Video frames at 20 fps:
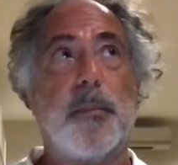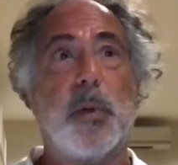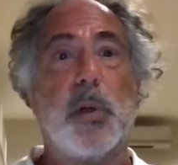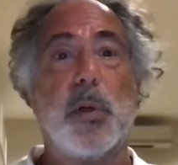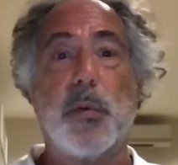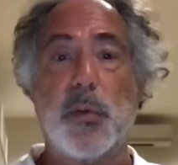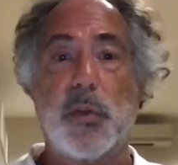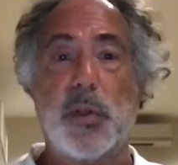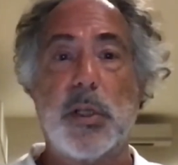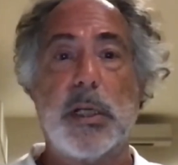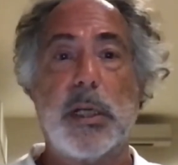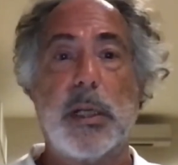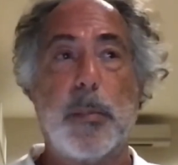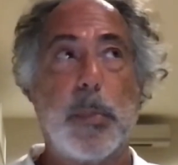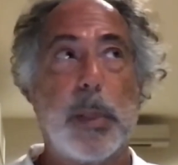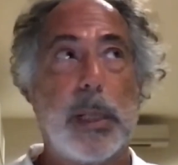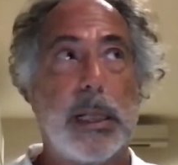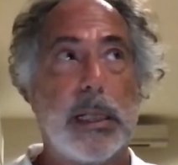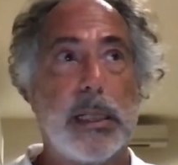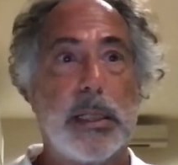concerning
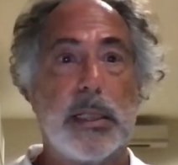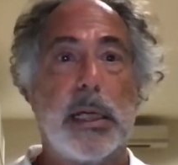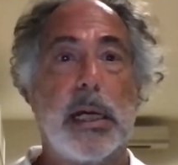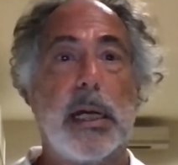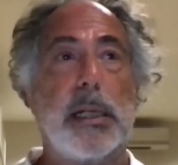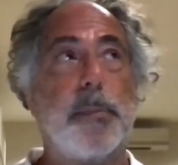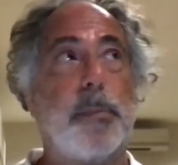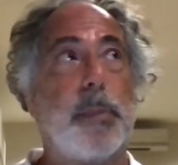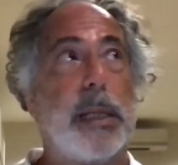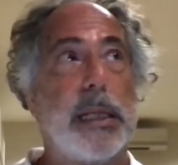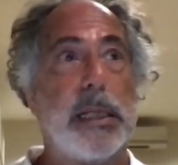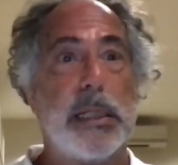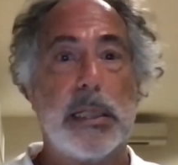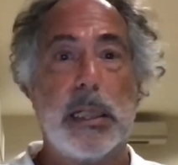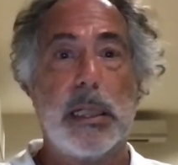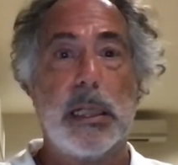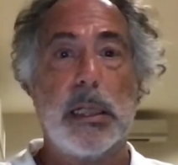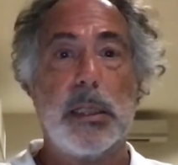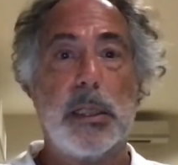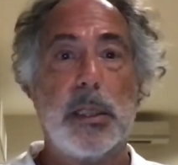Palestine,
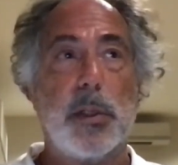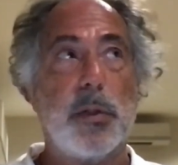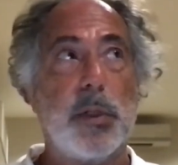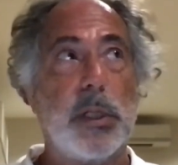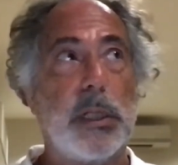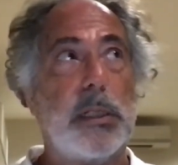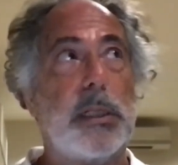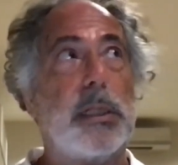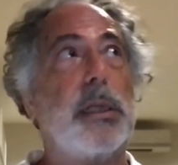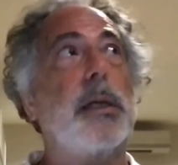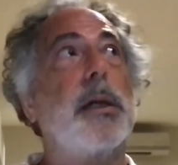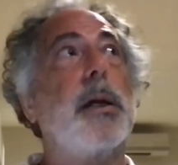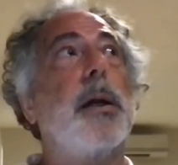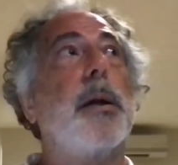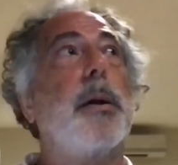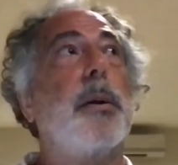Palestinian unity,